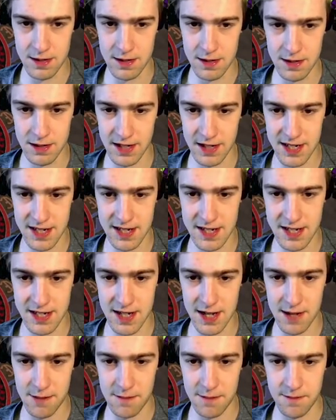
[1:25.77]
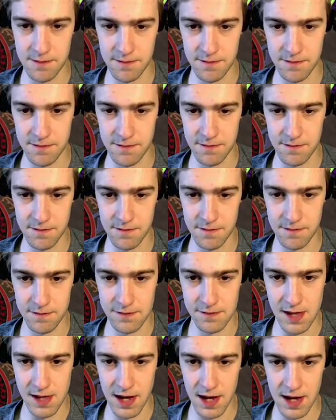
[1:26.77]
Let's see.
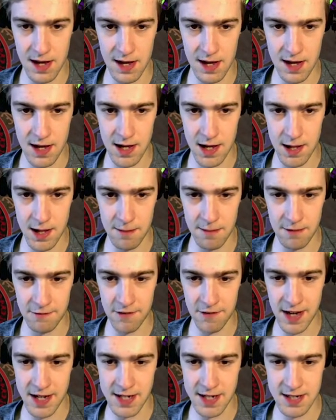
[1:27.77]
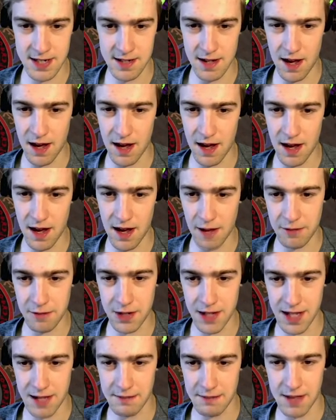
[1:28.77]
Feint. I'm going
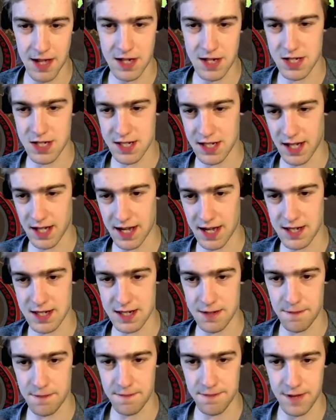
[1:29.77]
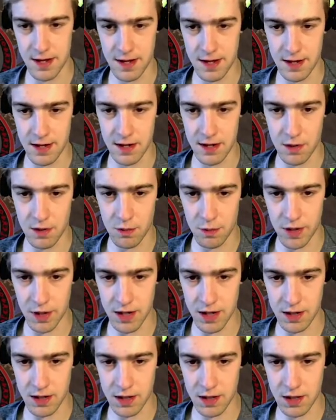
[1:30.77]
to keep that just in case. We're
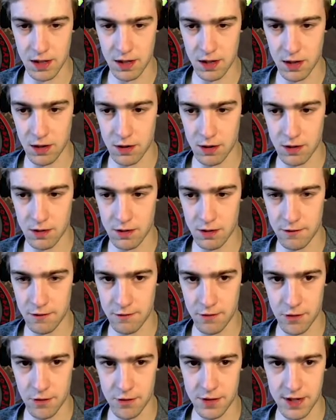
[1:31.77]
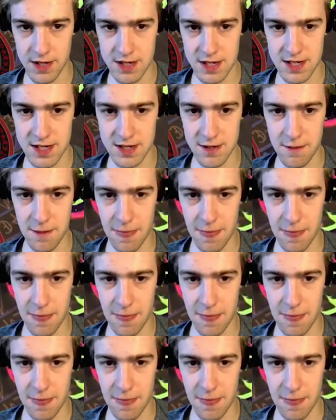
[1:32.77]
gonna go for this.